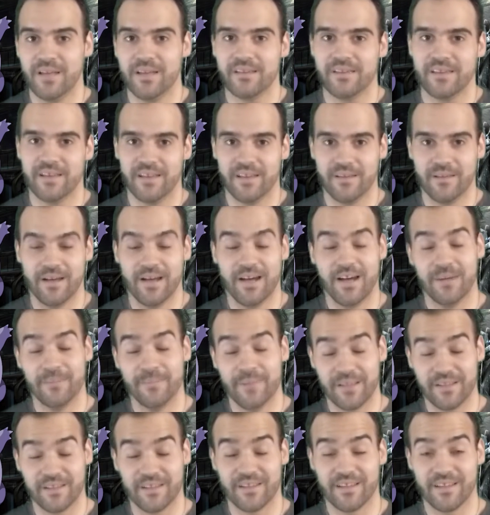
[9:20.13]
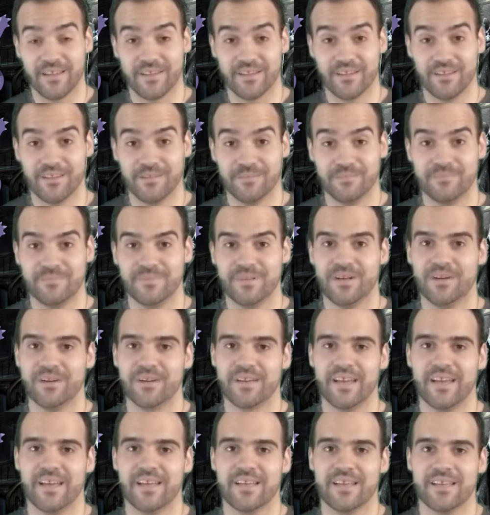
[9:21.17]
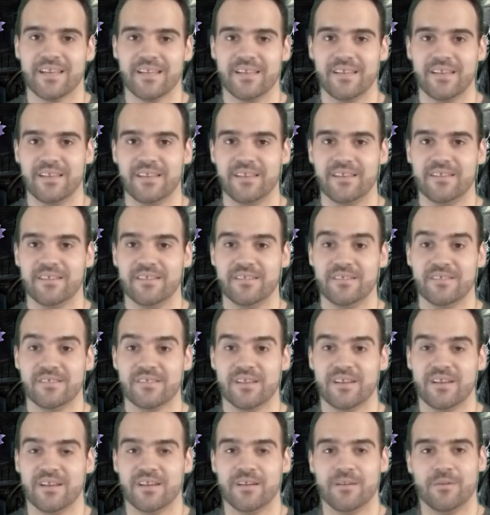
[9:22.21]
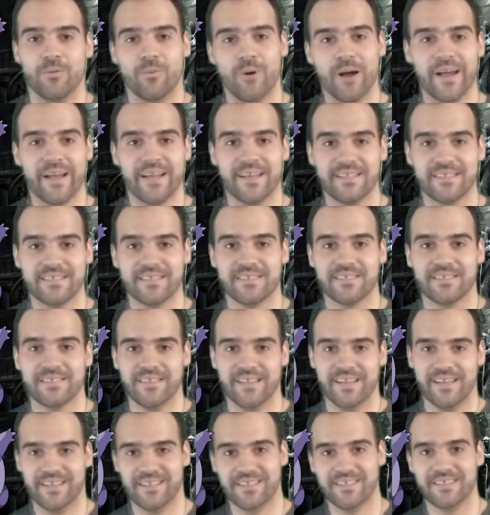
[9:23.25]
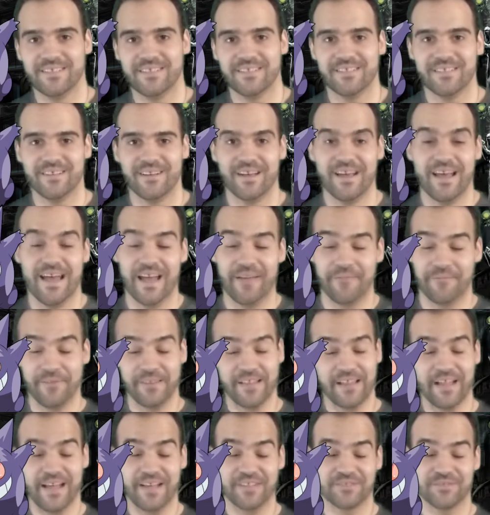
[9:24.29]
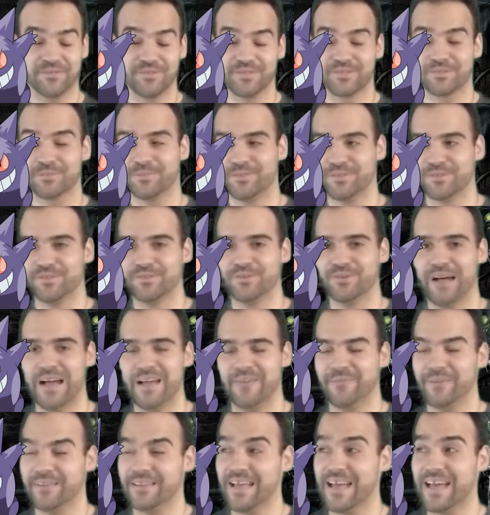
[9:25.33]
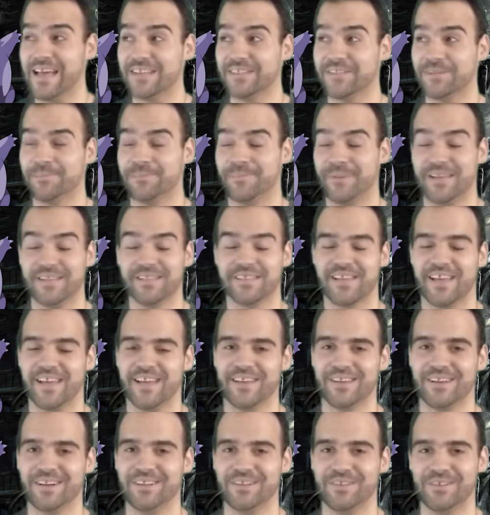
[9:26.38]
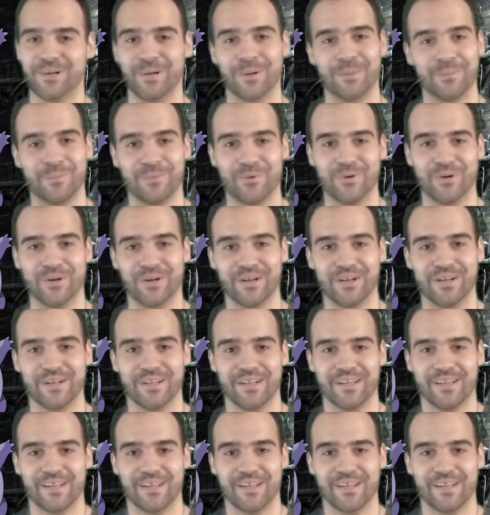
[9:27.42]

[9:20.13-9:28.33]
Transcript: Mega Ganga, okay, is white then. And I think that actually looks pretty cool. I think that actually makes Ganga a little more